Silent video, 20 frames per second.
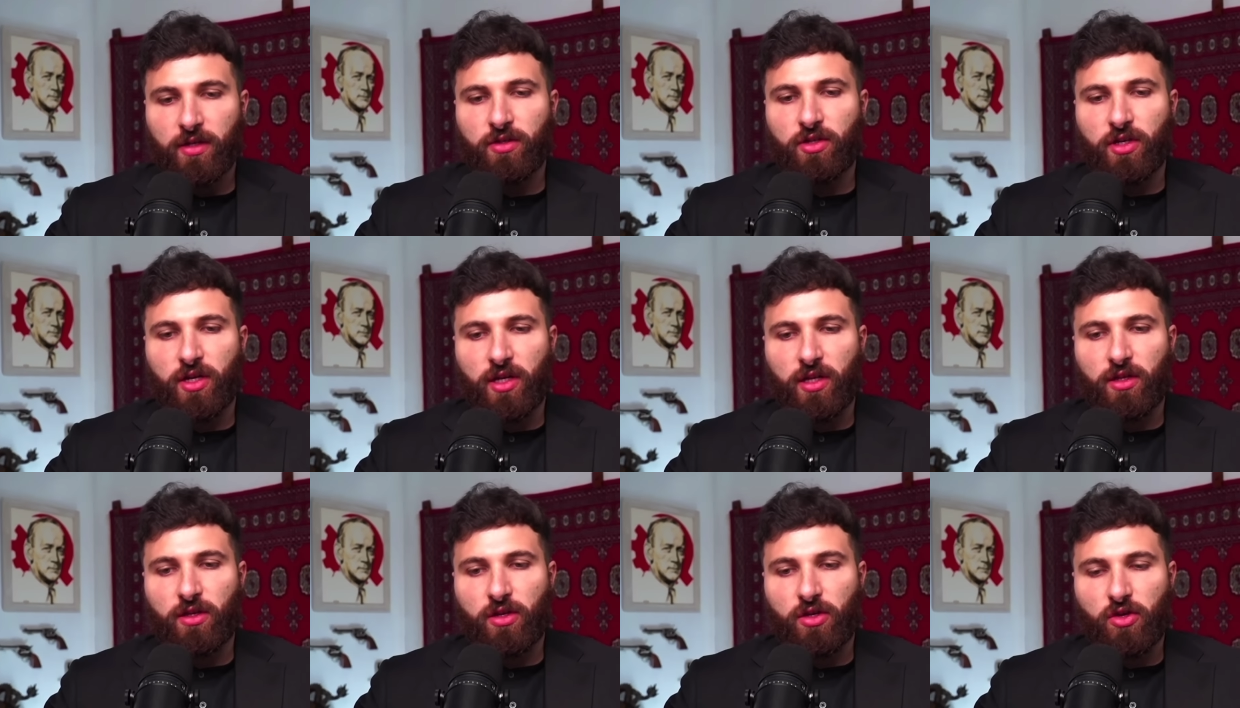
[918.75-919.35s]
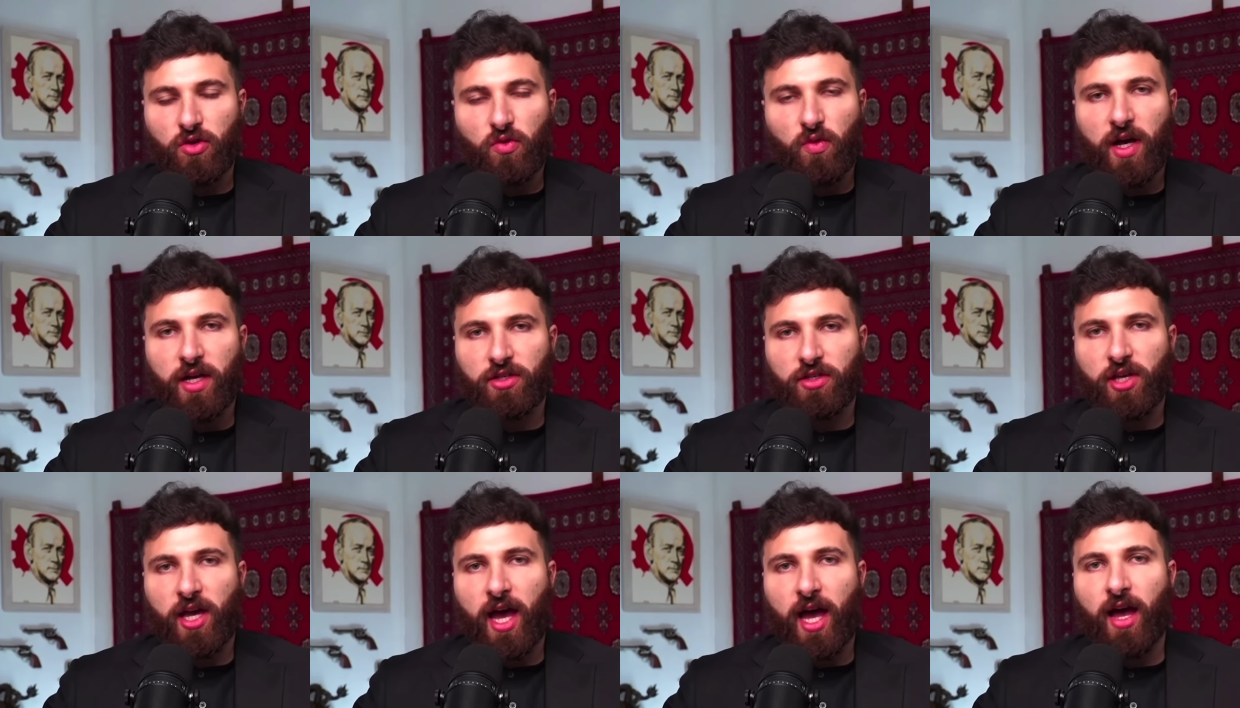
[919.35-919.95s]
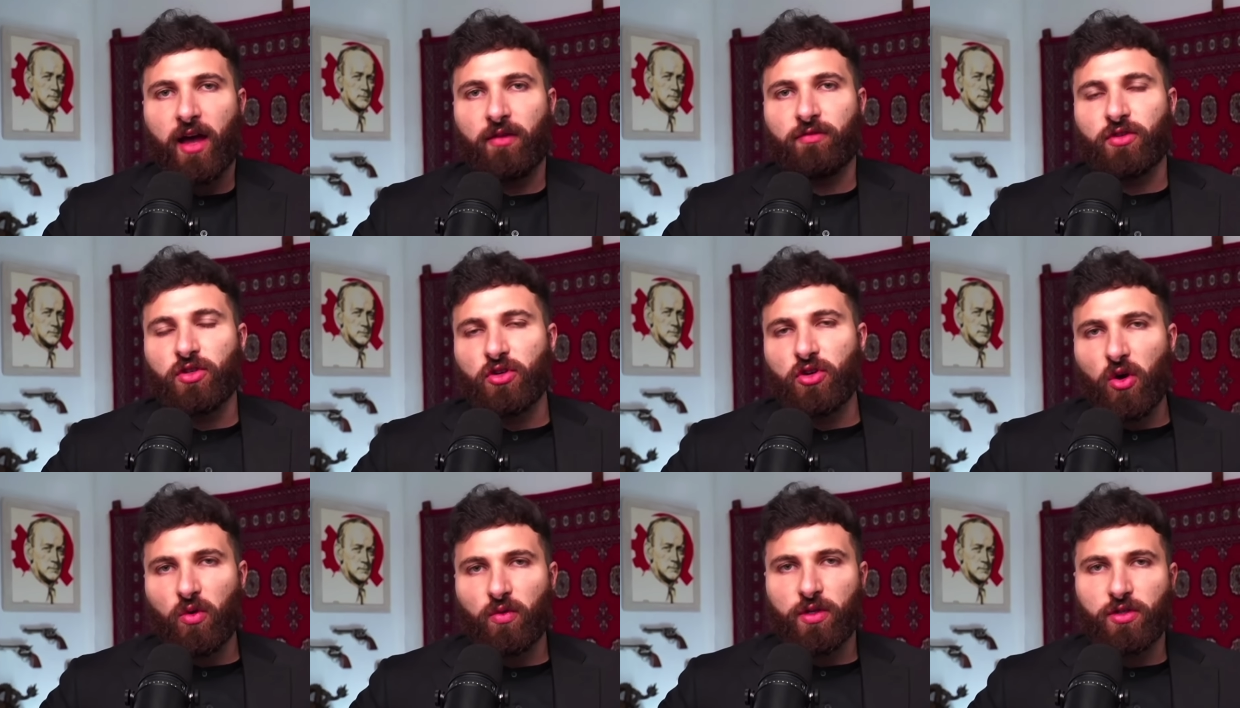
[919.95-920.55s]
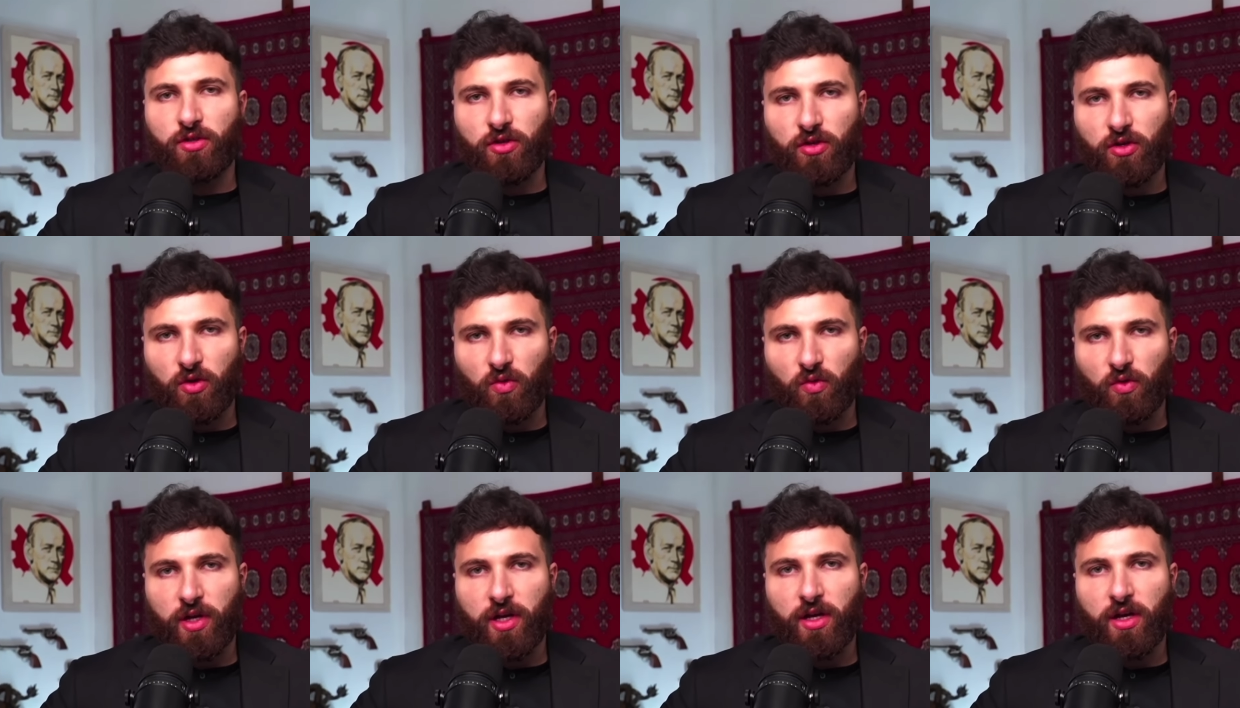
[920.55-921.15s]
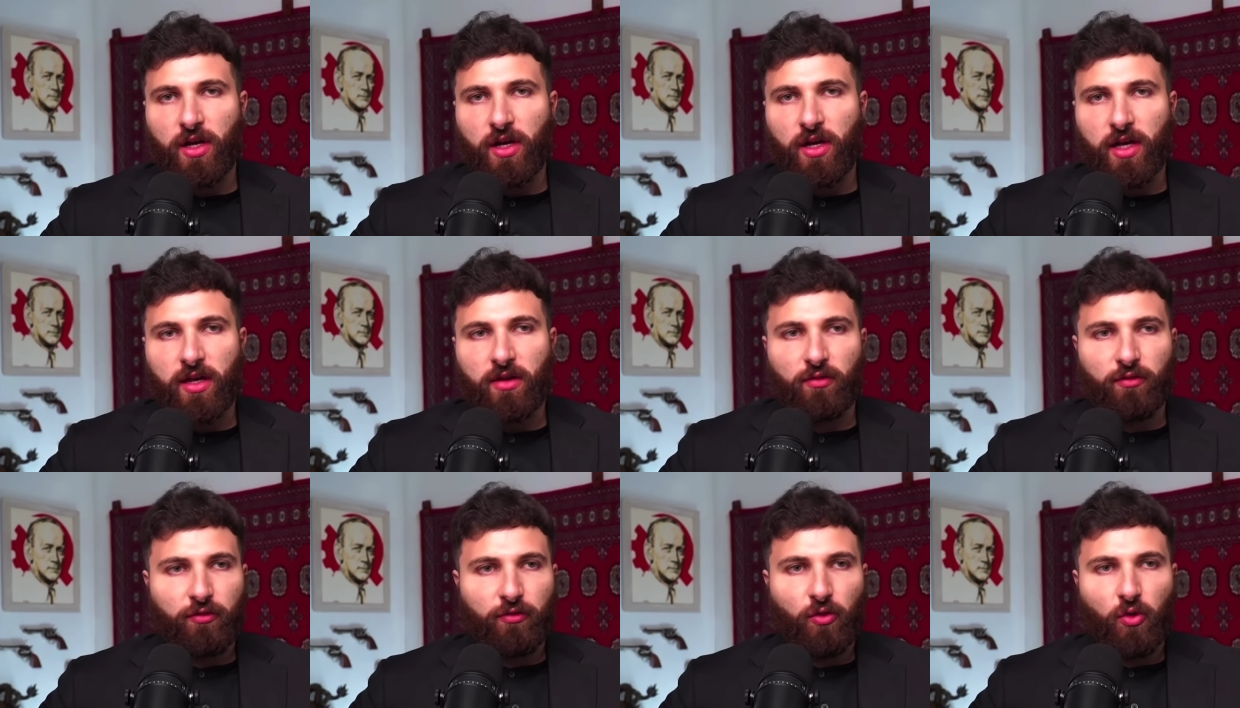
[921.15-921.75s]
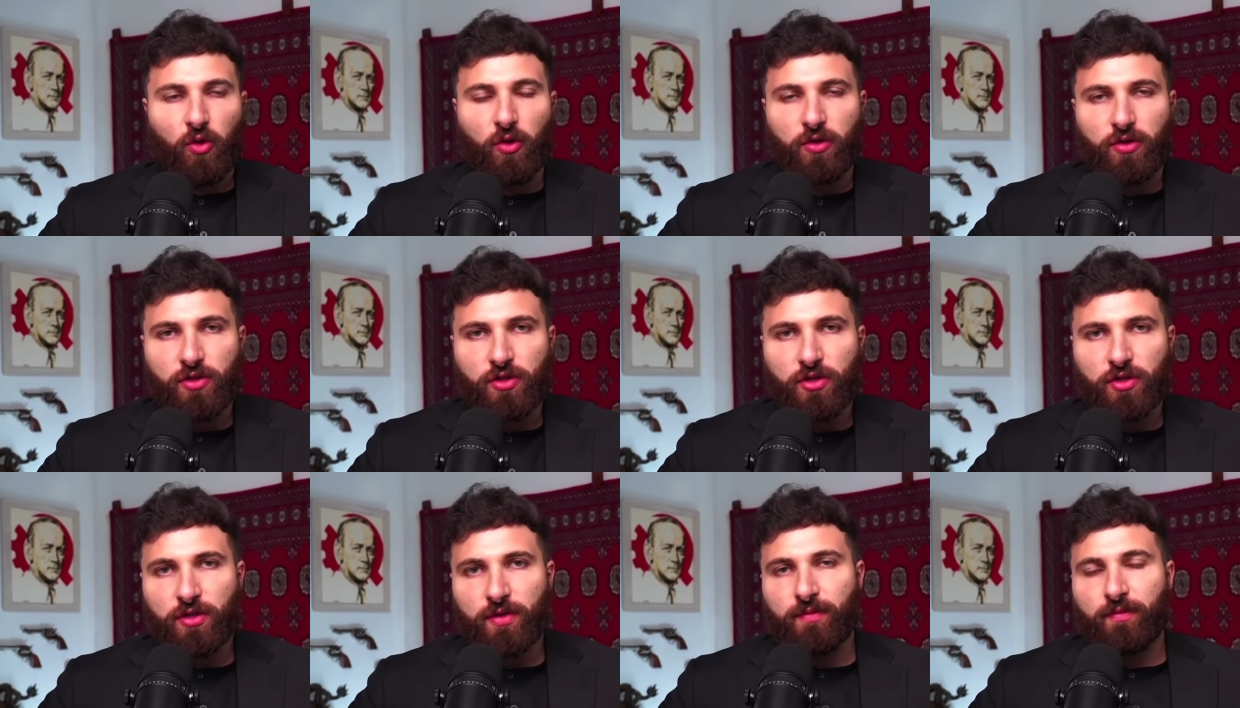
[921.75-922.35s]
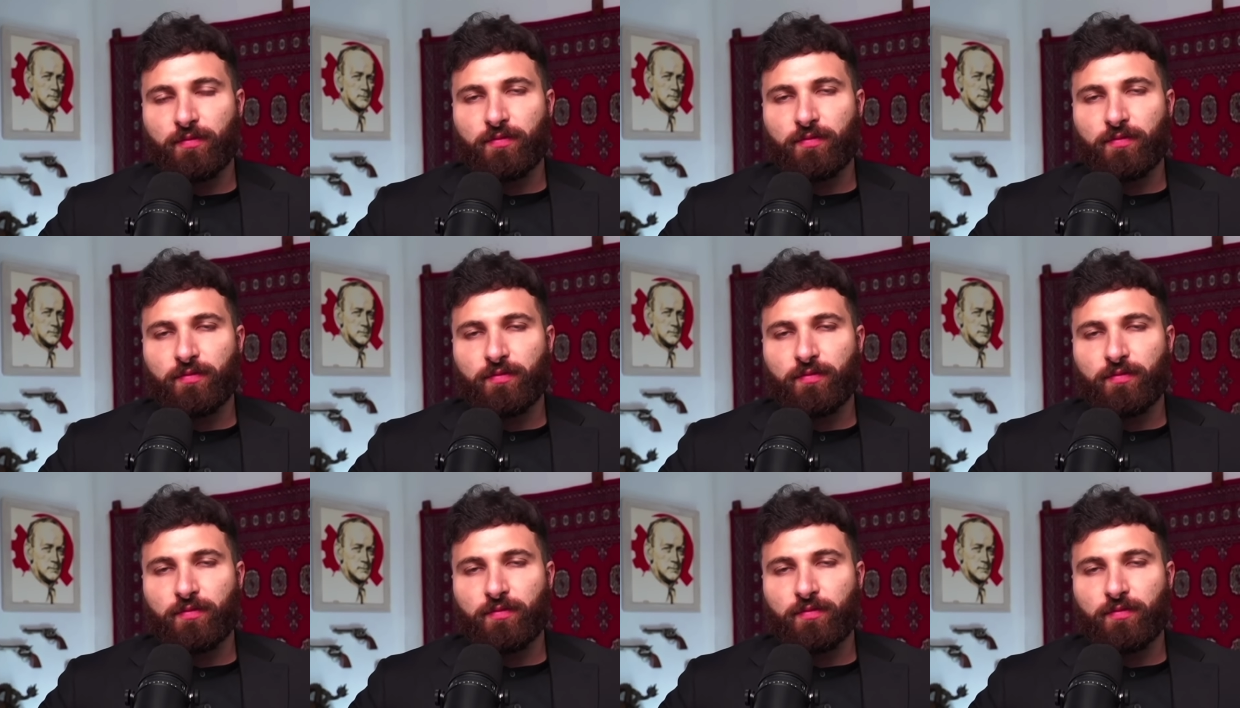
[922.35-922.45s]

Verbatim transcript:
Speaker 1: did the U S have to go into Korea and force